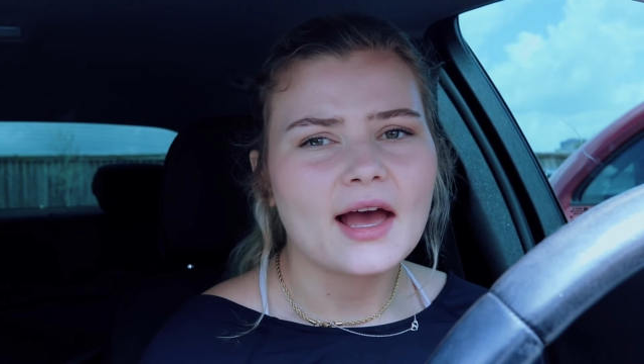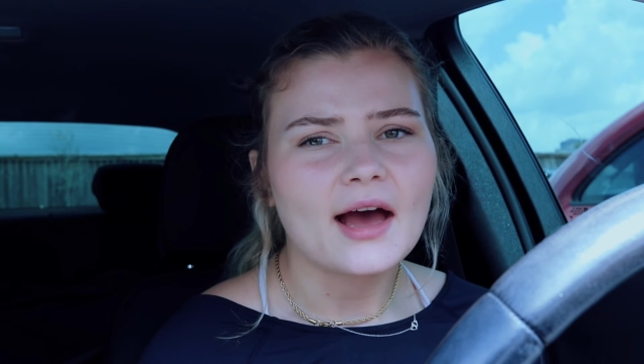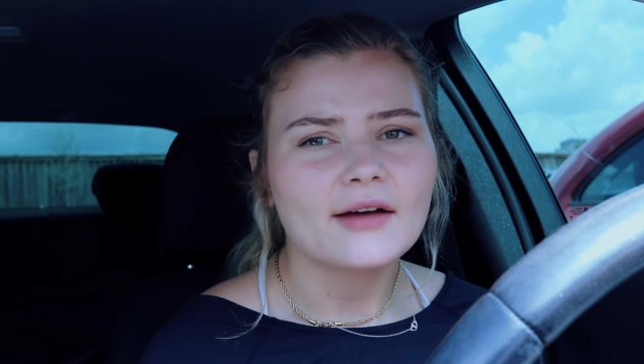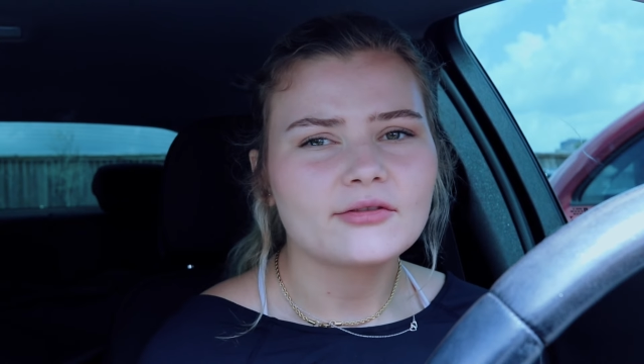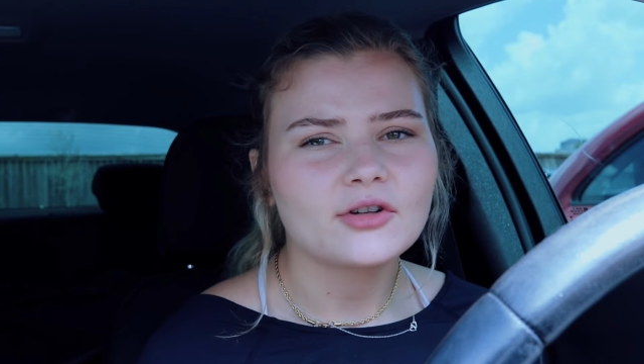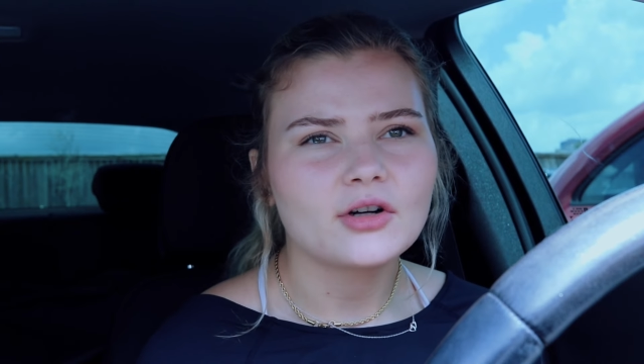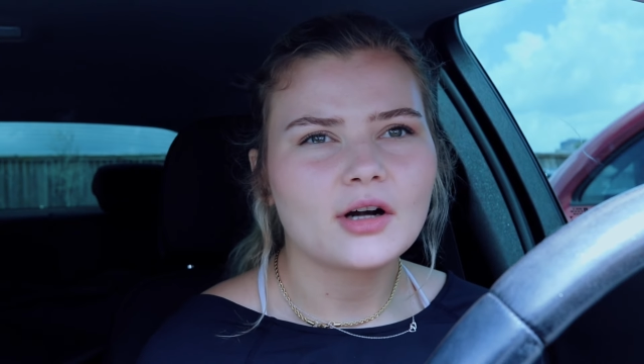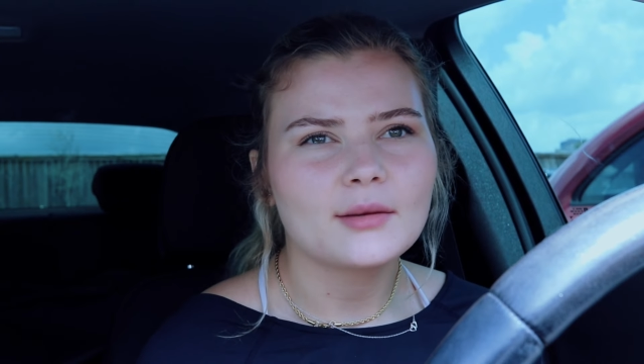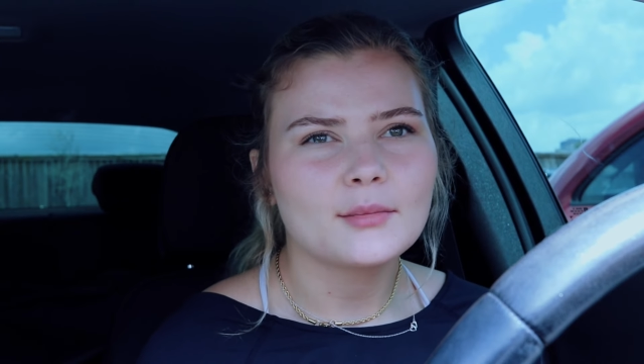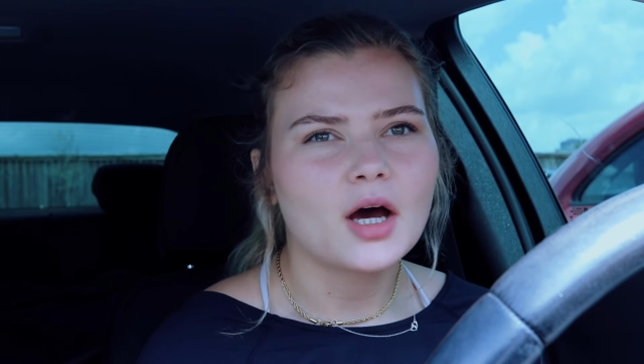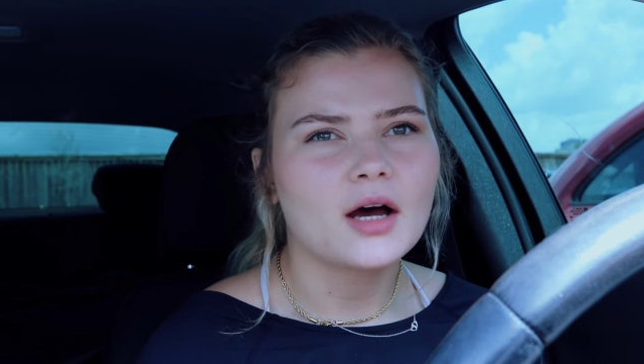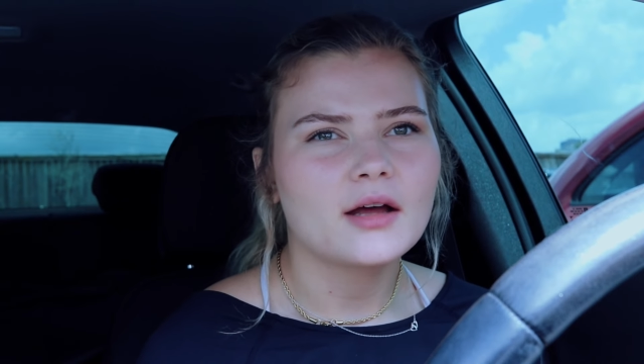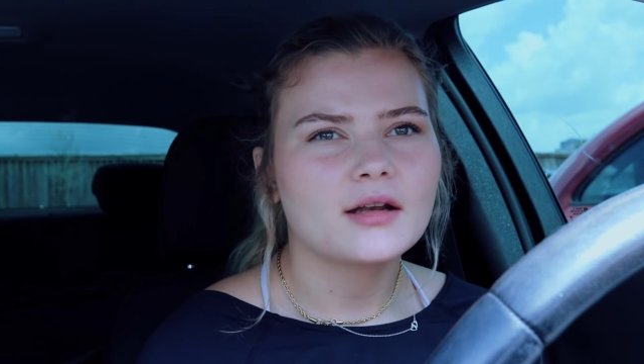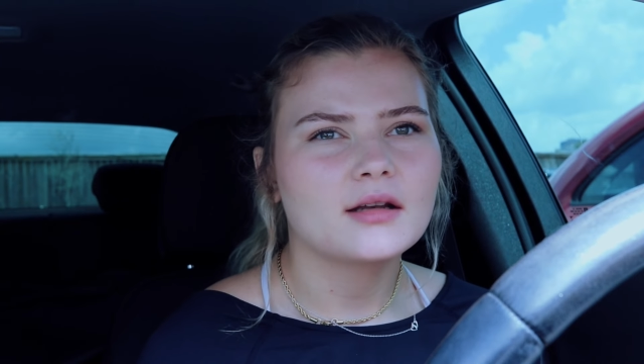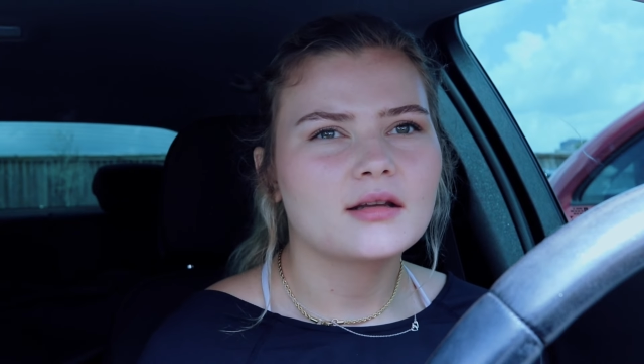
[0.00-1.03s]
after I'm
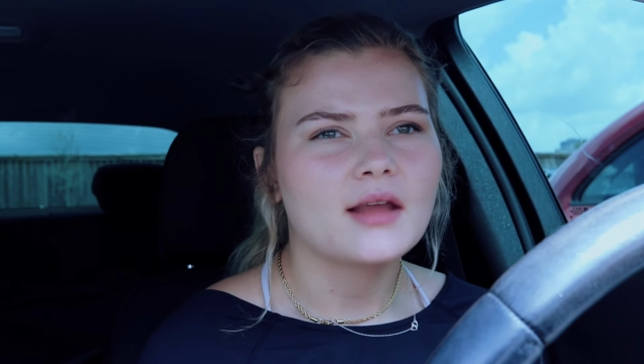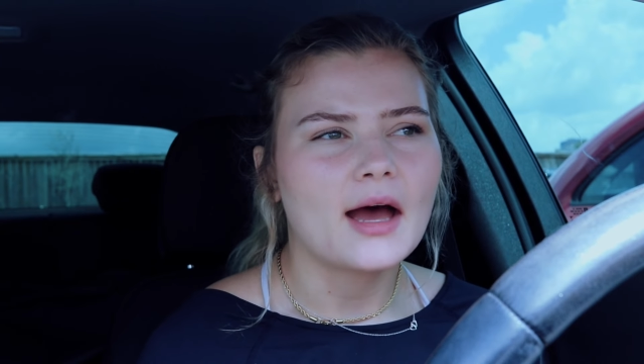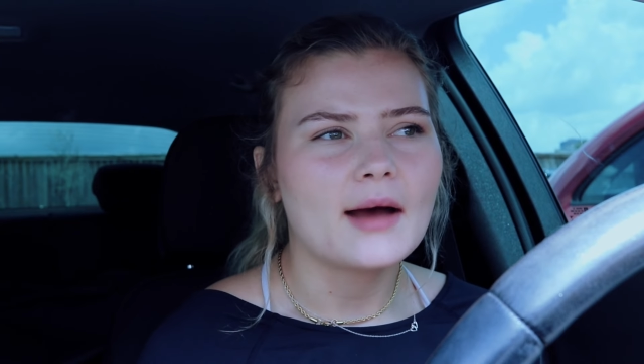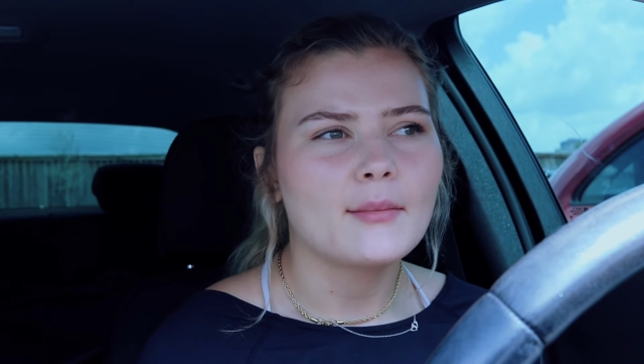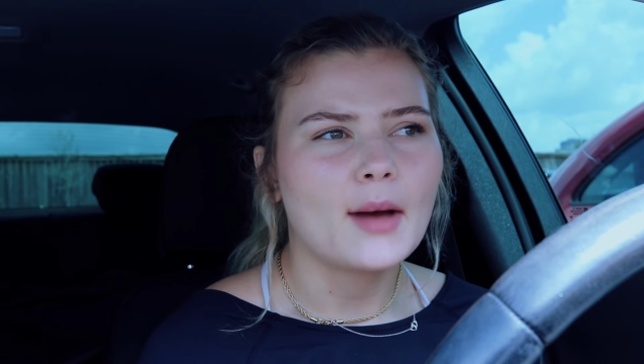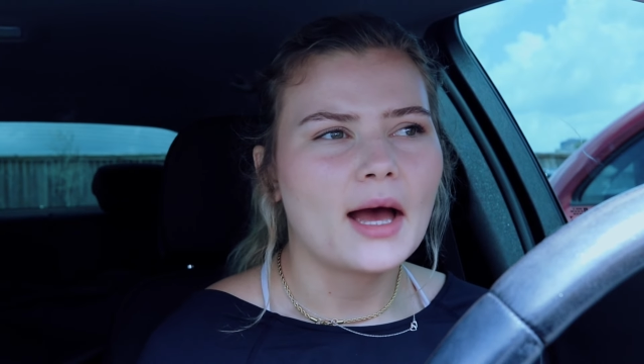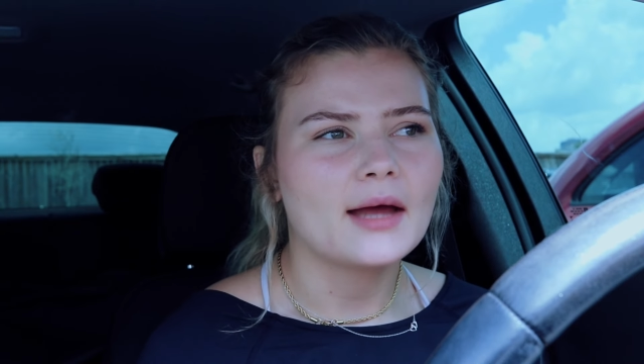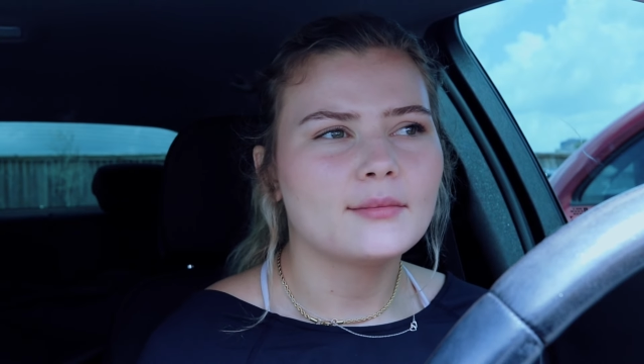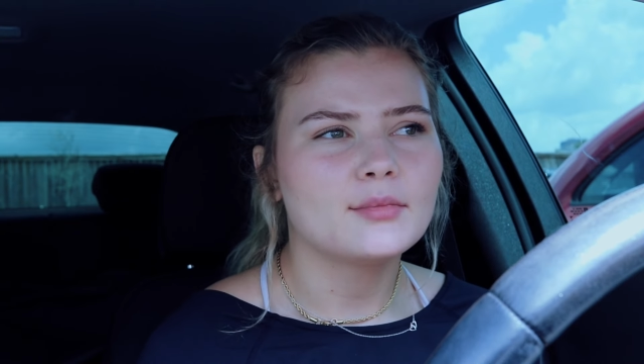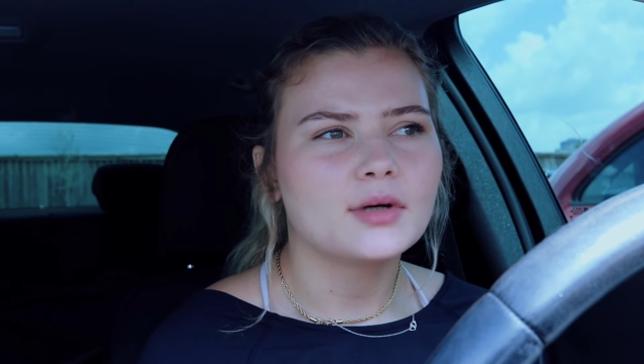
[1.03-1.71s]
not that bad,